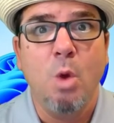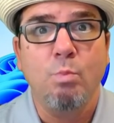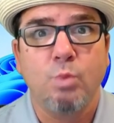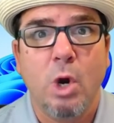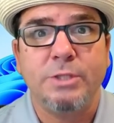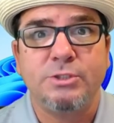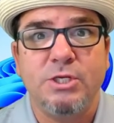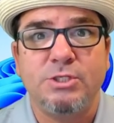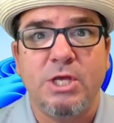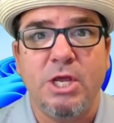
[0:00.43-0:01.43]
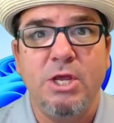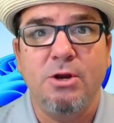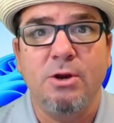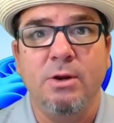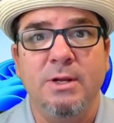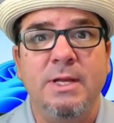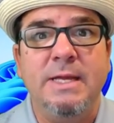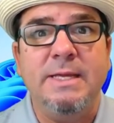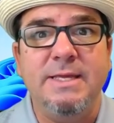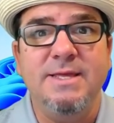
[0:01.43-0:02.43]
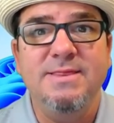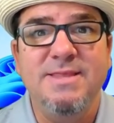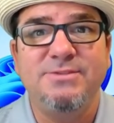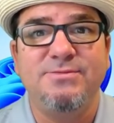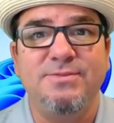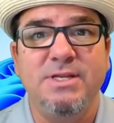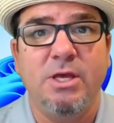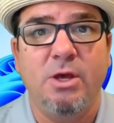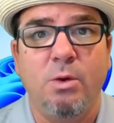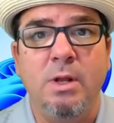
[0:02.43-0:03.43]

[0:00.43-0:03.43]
Brian Sensei here. In this video,